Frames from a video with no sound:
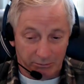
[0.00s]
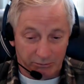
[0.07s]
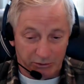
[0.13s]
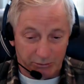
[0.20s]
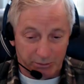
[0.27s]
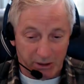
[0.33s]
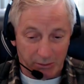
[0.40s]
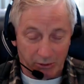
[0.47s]

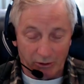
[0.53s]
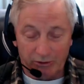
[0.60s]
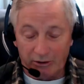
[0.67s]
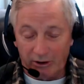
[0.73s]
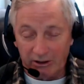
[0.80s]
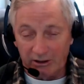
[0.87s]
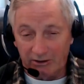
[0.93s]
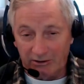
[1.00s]
people are
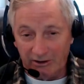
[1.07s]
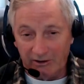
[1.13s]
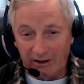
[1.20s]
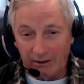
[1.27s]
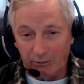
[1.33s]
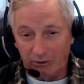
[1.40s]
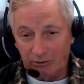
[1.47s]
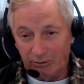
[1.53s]
starting to see that,
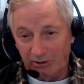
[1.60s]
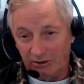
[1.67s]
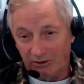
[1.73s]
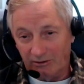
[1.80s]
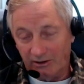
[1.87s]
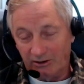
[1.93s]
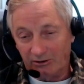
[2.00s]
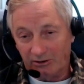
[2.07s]
which means
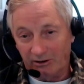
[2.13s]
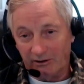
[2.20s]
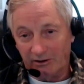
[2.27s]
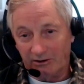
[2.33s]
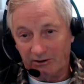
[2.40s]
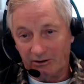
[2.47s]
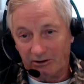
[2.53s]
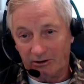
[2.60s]
eventually this
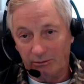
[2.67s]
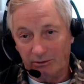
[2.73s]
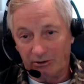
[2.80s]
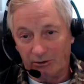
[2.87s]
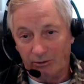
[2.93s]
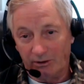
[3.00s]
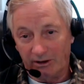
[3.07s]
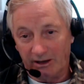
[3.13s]
system is
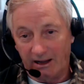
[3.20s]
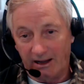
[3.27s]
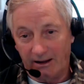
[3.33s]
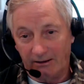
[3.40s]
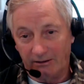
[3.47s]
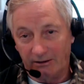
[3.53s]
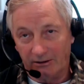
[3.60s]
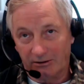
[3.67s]
going to
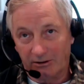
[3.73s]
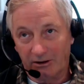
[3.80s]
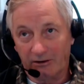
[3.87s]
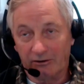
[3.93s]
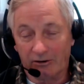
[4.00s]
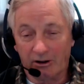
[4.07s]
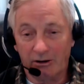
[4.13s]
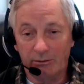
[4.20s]

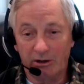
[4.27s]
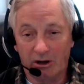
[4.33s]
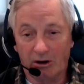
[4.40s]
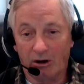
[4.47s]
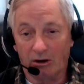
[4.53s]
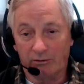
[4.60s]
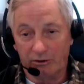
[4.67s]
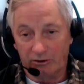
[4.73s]
there's going to be a
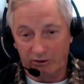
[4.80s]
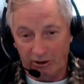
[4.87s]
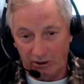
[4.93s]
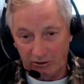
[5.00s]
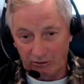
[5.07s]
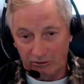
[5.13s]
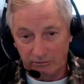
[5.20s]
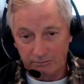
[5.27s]
call for
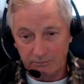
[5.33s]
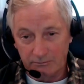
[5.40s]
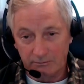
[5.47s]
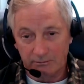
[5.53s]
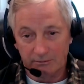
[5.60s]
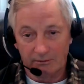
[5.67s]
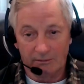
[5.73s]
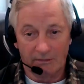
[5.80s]
change.
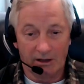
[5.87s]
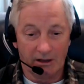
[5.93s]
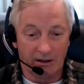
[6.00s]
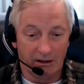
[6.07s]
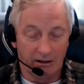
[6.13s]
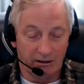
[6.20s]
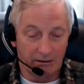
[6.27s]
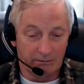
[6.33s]

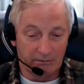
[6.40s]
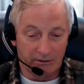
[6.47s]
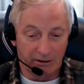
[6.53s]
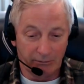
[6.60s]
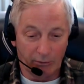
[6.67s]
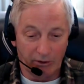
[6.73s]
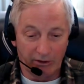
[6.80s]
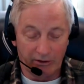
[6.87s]
And
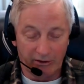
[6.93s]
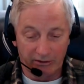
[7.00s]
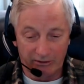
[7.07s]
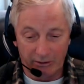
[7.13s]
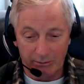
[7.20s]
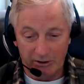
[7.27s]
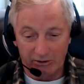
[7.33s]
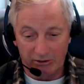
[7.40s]
one of the things I
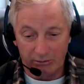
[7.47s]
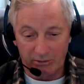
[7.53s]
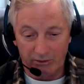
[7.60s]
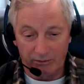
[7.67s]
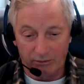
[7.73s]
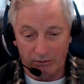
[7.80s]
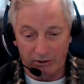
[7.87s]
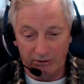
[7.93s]
mentioned
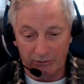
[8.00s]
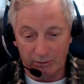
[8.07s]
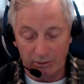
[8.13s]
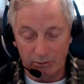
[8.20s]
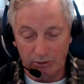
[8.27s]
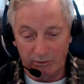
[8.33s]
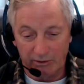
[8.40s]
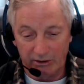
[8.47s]
before as we
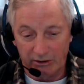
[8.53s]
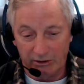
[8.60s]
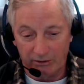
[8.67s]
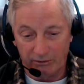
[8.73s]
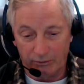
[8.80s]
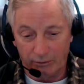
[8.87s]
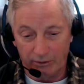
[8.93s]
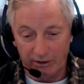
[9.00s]
move into the
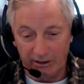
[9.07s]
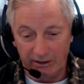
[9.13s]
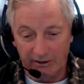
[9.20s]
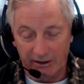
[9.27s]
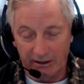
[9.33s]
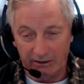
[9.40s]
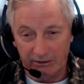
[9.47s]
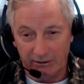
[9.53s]
4D,
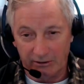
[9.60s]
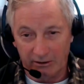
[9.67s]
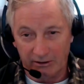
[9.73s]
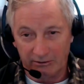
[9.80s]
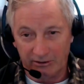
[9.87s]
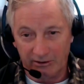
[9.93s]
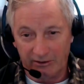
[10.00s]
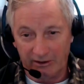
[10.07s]
that you're going to
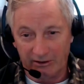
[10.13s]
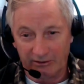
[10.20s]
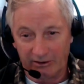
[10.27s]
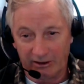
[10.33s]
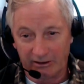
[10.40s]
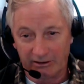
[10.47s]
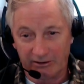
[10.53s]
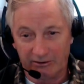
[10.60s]
see things
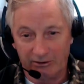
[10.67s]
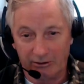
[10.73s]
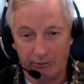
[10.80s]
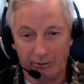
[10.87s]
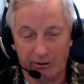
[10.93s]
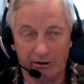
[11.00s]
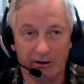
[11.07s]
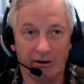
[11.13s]
like The
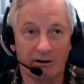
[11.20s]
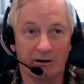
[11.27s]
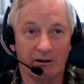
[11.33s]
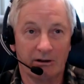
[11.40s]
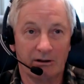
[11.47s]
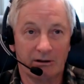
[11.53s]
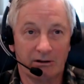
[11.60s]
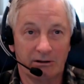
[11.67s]
Secret and
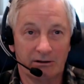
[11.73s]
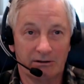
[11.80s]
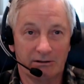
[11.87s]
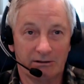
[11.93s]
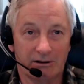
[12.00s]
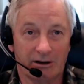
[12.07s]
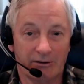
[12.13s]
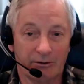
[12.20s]

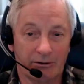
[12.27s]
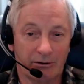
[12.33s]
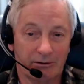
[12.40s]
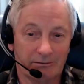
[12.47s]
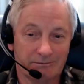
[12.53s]
other